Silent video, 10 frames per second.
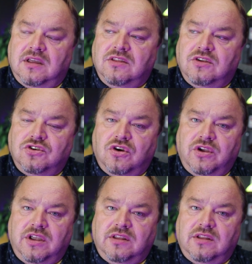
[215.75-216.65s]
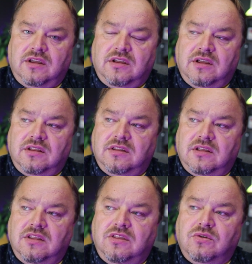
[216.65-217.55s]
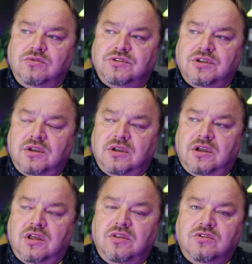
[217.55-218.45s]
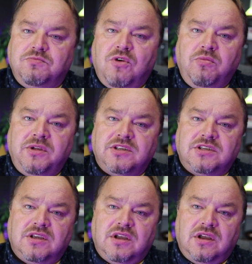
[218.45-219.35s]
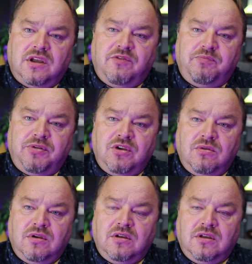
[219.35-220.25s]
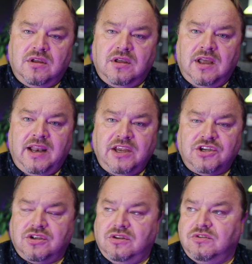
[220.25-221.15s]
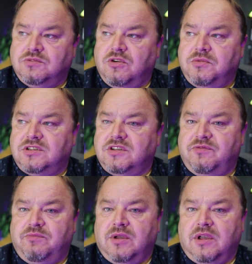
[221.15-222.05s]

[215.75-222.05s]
in the joy and the and and those and those moments of pure elation, those moments of